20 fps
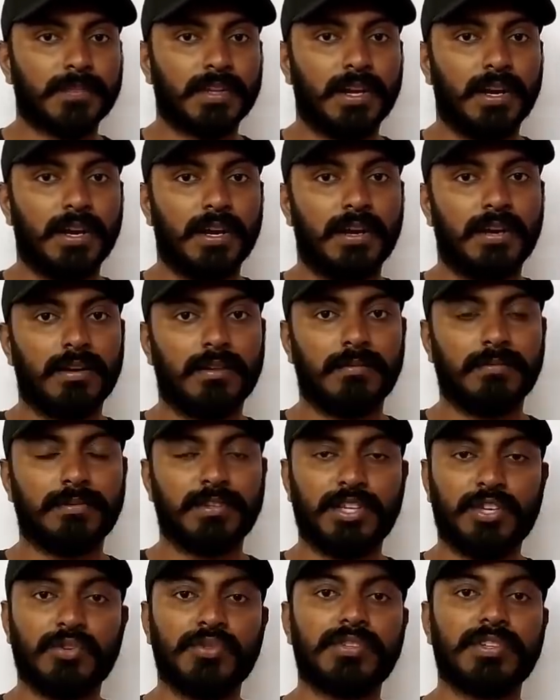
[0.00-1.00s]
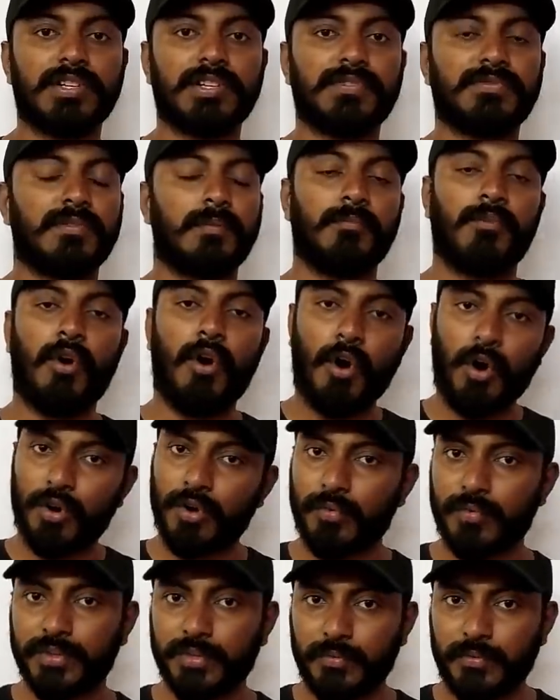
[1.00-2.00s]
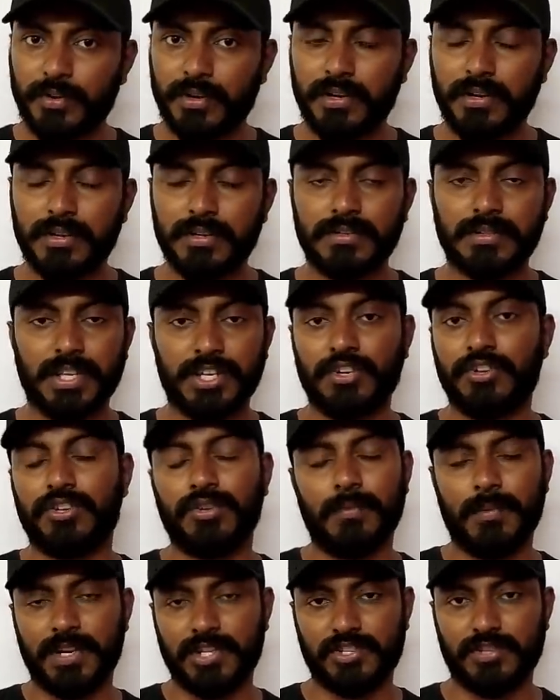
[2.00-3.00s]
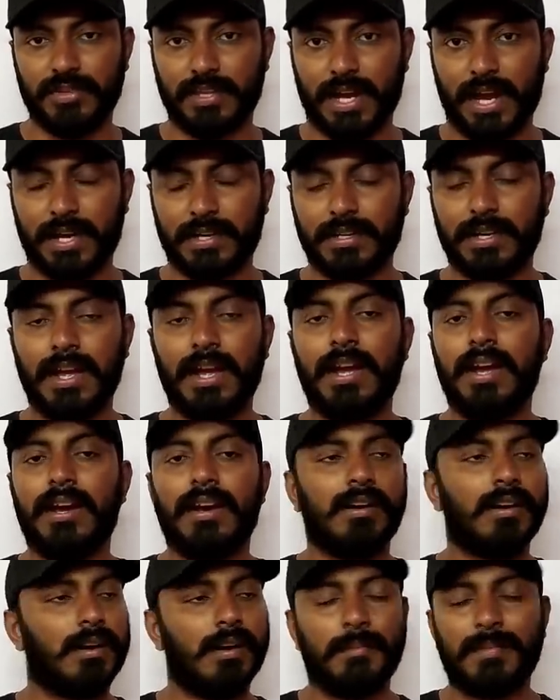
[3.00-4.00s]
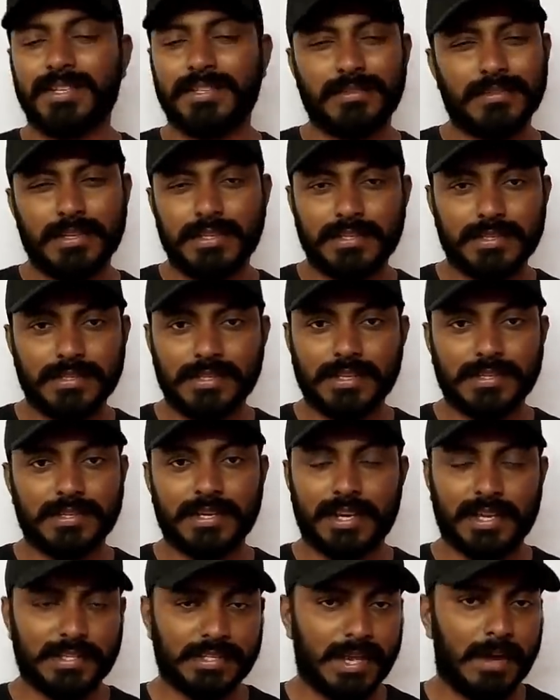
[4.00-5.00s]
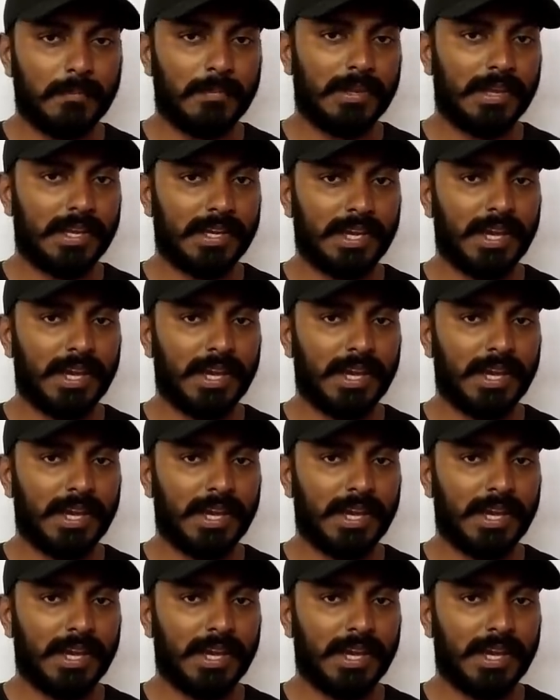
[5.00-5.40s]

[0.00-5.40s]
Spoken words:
the users from all over the world, they need to mention that. I mean, it's just an example I